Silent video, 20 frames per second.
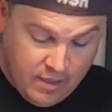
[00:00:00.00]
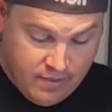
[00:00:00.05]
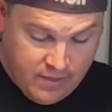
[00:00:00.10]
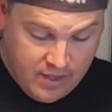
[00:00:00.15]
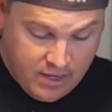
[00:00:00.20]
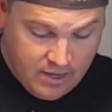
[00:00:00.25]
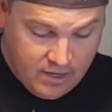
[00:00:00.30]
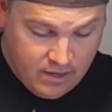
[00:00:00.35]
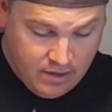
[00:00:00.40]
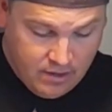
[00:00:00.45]
and
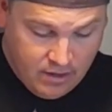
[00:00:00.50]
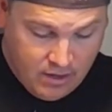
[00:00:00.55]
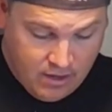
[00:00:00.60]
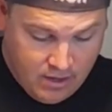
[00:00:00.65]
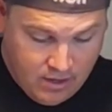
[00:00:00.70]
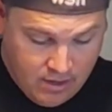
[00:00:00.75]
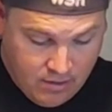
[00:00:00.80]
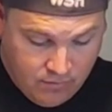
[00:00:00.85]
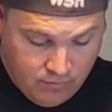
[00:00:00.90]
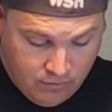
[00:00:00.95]
then
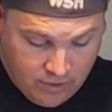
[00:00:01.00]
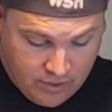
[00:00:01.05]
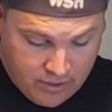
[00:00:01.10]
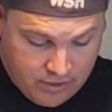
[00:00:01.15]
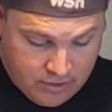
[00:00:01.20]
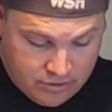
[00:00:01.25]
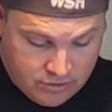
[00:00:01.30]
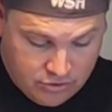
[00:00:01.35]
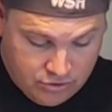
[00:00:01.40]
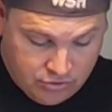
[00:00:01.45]
uh, we're
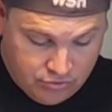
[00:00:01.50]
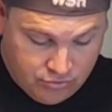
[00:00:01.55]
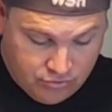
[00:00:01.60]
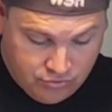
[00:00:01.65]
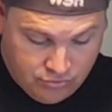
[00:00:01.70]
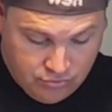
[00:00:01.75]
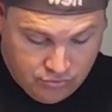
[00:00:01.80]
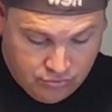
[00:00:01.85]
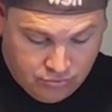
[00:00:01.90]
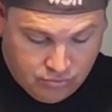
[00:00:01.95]
gonna
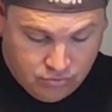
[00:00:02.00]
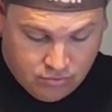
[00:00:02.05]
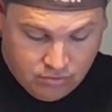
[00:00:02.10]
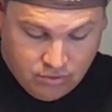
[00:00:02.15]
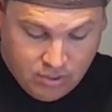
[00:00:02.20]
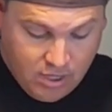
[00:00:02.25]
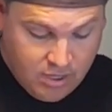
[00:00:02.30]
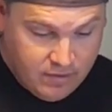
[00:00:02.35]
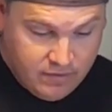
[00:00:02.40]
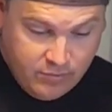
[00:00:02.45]
do,
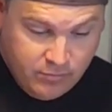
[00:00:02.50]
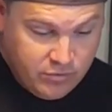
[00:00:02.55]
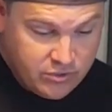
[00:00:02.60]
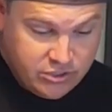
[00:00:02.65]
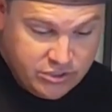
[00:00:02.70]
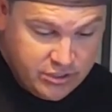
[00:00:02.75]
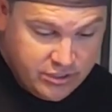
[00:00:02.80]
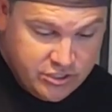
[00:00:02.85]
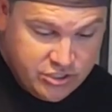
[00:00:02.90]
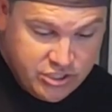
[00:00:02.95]
uh, and then
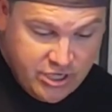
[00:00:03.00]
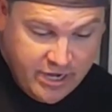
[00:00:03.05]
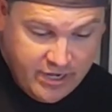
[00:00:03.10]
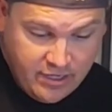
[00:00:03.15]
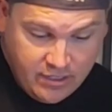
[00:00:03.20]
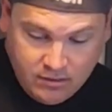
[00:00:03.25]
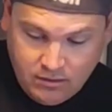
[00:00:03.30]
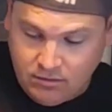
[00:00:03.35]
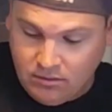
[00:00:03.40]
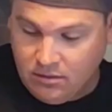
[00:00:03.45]
we're just gonna
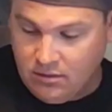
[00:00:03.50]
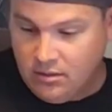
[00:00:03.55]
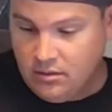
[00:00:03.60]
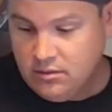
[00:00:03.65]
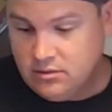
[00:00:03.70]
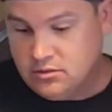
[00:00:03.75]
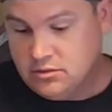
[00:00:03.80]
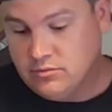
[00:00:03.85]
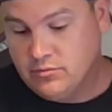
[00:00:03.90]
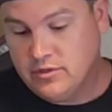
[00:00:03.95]
shake it.
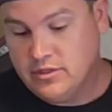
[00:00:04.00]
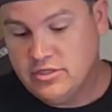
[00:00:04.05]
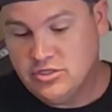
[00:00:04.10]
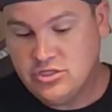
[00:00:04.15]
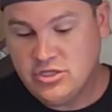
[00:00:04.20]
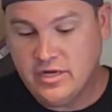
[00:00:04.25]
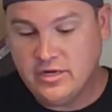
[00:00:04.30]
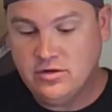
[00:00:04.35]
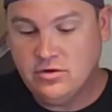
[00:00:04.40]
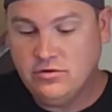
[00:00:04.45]
So we're gonna
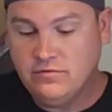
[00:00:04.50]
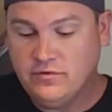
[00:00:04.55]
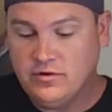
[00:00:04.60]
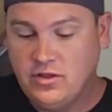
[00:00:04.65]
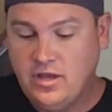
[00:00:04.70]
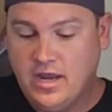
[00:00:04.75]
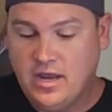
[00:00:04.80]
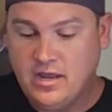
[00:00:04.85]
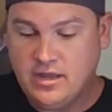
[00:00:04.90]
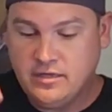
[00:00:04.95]
shake it
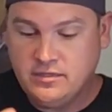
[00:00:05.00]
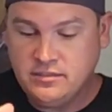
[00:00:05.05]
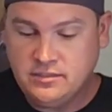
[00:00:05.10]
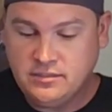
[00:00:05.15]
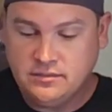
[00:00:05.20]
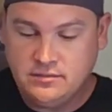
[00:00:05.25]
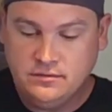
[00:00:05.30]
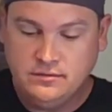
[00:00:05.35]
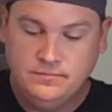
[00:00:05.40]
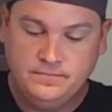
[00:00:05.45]
over the ice.